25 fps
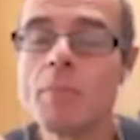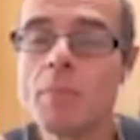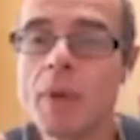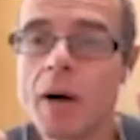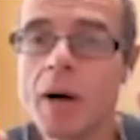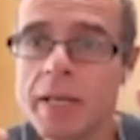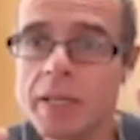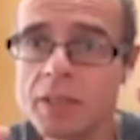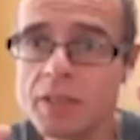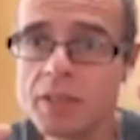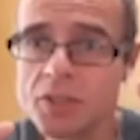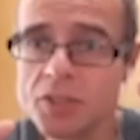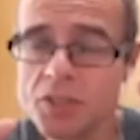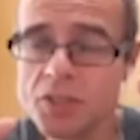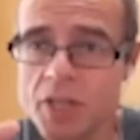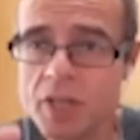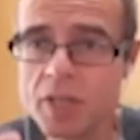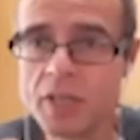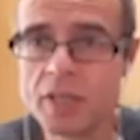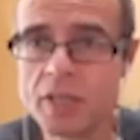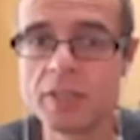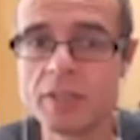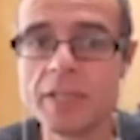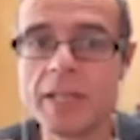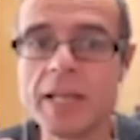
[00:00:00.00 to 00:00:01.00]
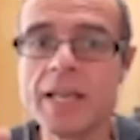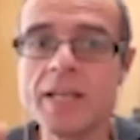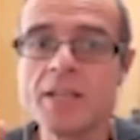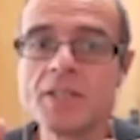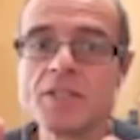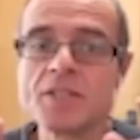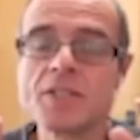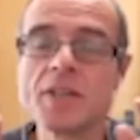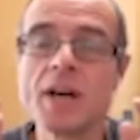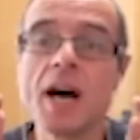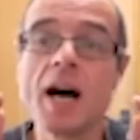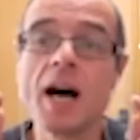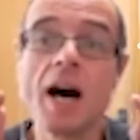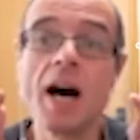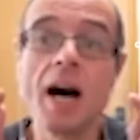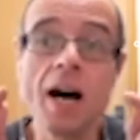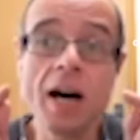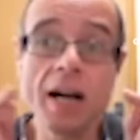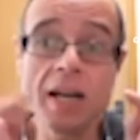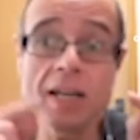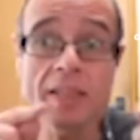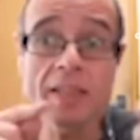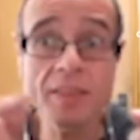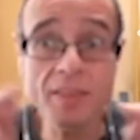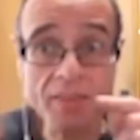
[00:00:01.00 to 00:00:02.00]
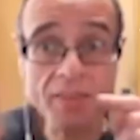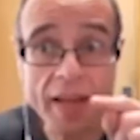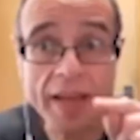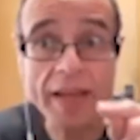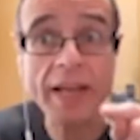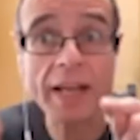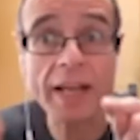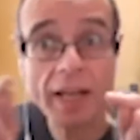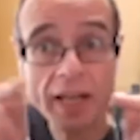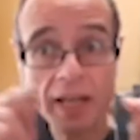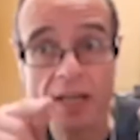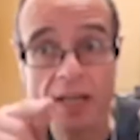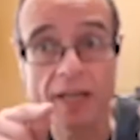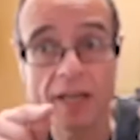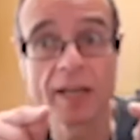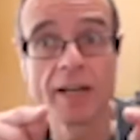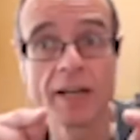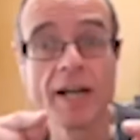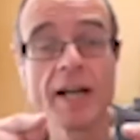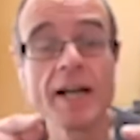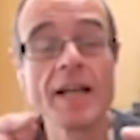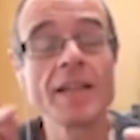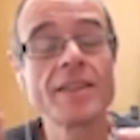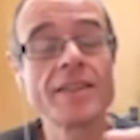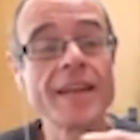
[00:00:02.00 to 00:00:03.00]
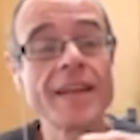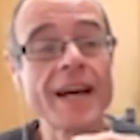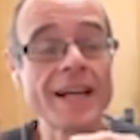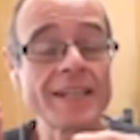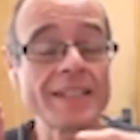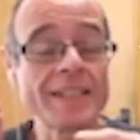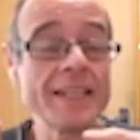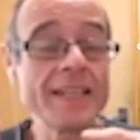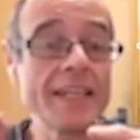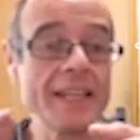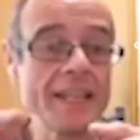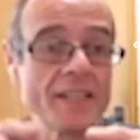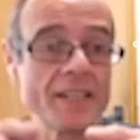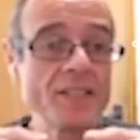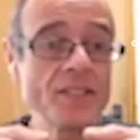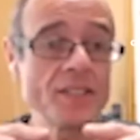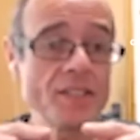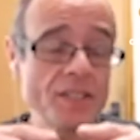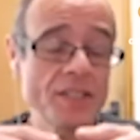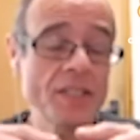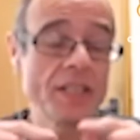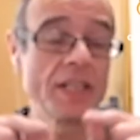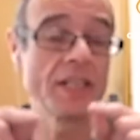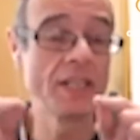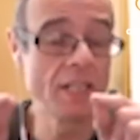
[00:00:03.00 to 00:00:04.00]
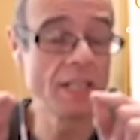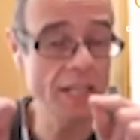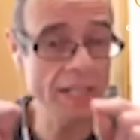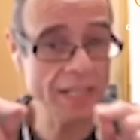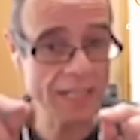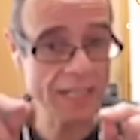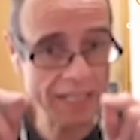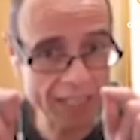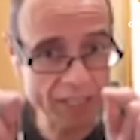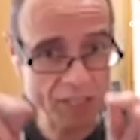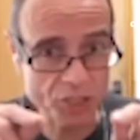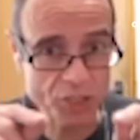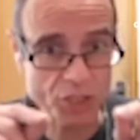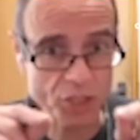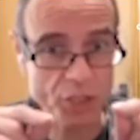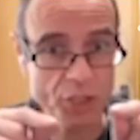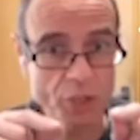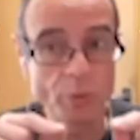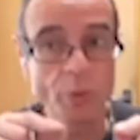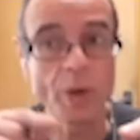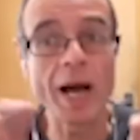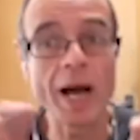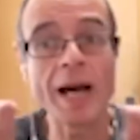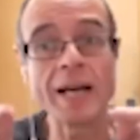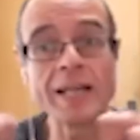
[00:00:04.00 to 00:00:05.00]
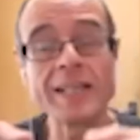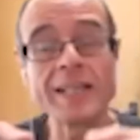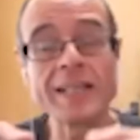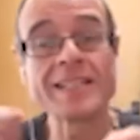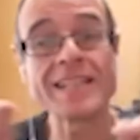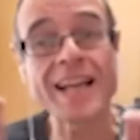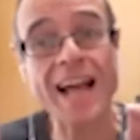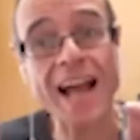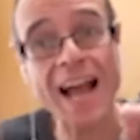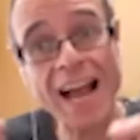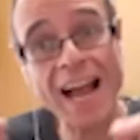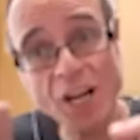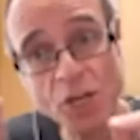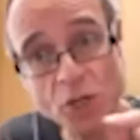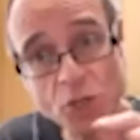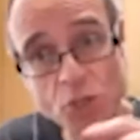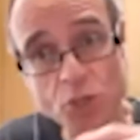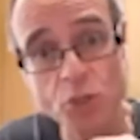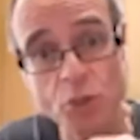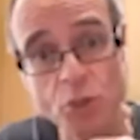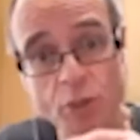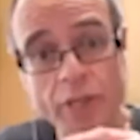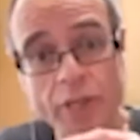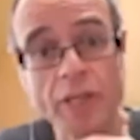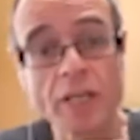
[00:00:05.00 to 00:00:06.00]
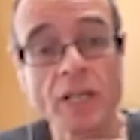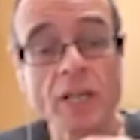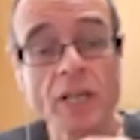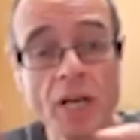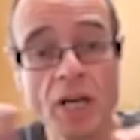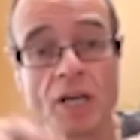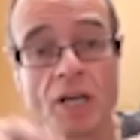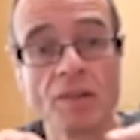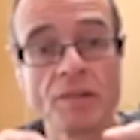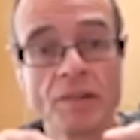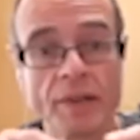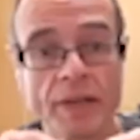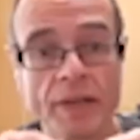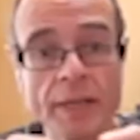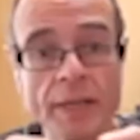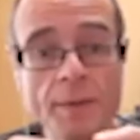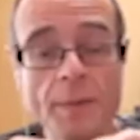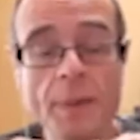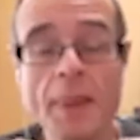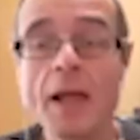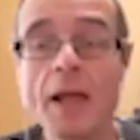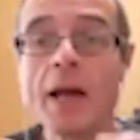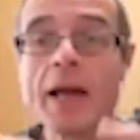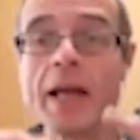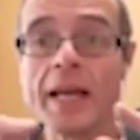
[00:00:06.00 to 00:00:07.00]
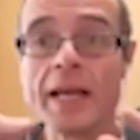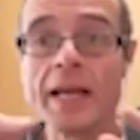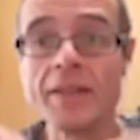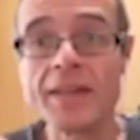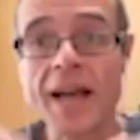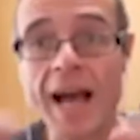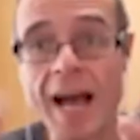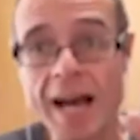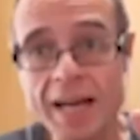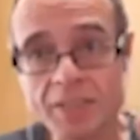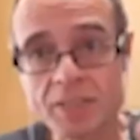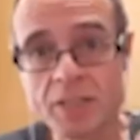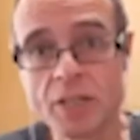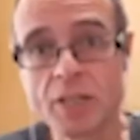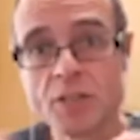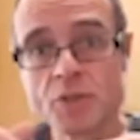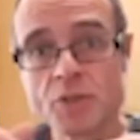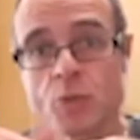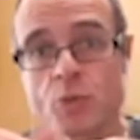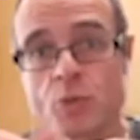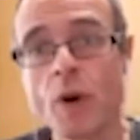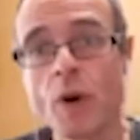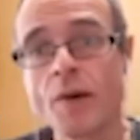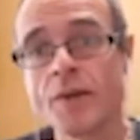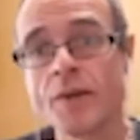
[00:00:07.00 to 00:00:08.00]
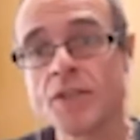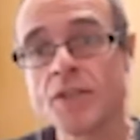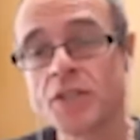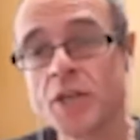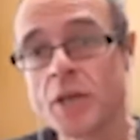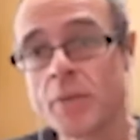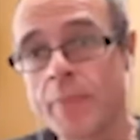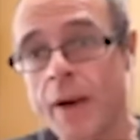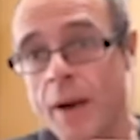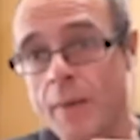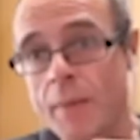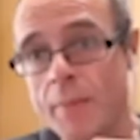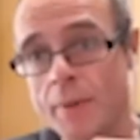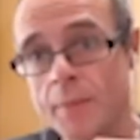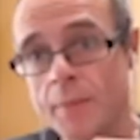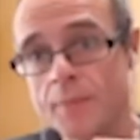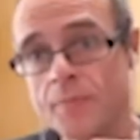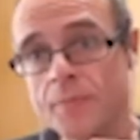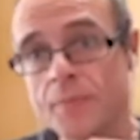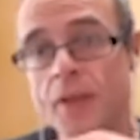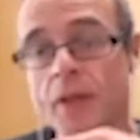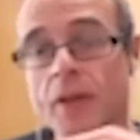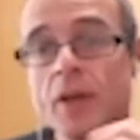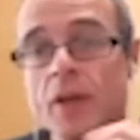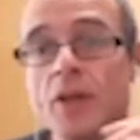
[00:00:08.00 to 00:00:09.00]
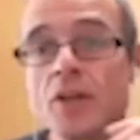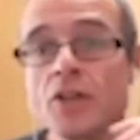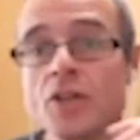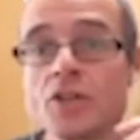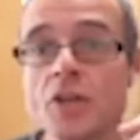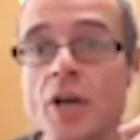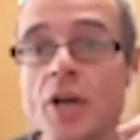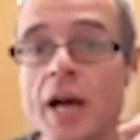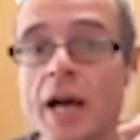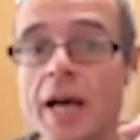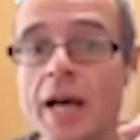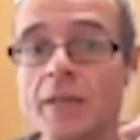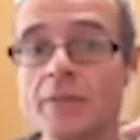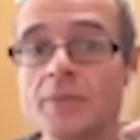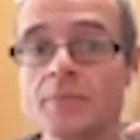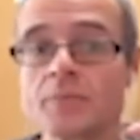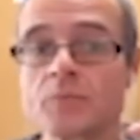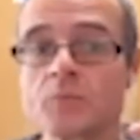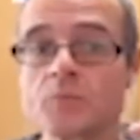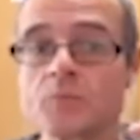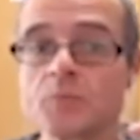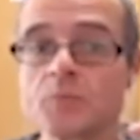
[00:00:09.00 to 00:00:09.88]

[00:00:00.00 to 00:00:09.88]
my concern is that I think that is likely to and is actually occurring in adults wearing CPAP. And